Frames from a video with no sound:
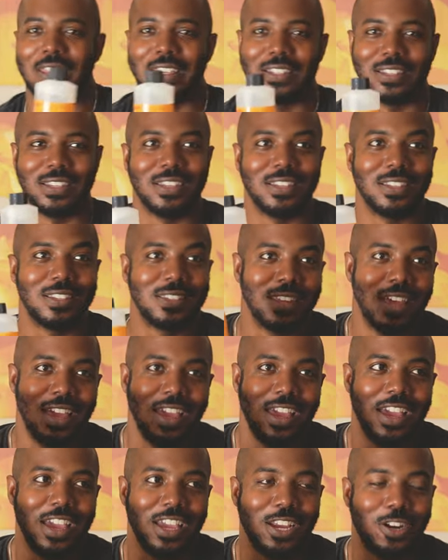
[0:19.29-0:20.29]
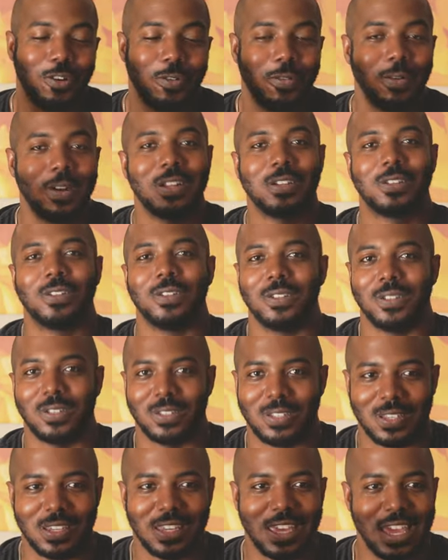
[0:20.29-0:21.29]
This is critical
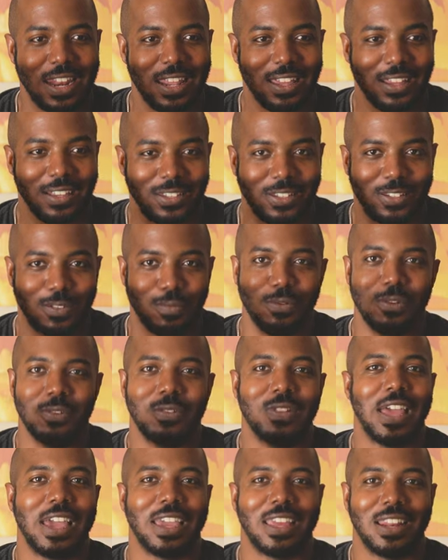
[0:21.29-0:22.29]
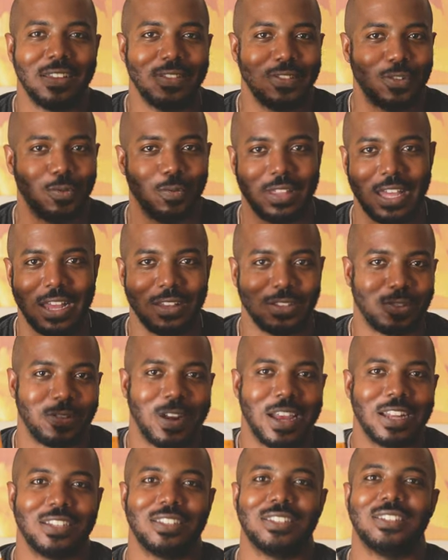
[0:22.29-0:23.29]
to getting smooth negatives without
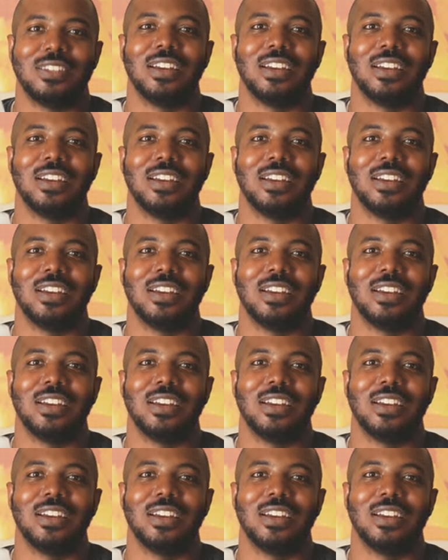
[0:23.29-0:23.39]
scratches,